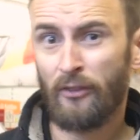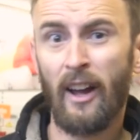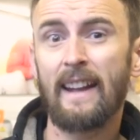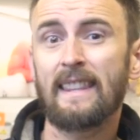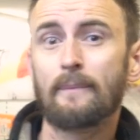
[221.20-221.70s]
you want to
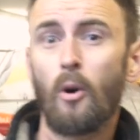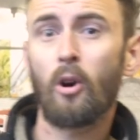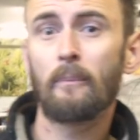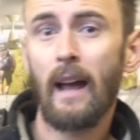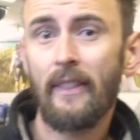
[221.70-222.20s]
find anything
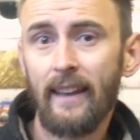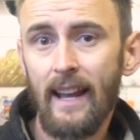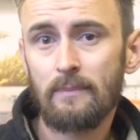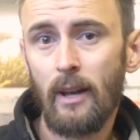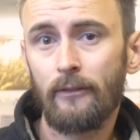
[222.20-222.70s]
more about the
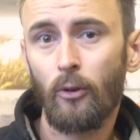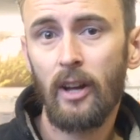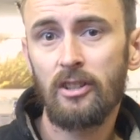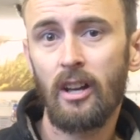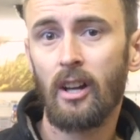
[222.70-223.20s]
Gasmate
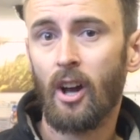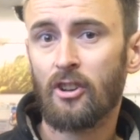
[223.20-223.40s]
Voyager,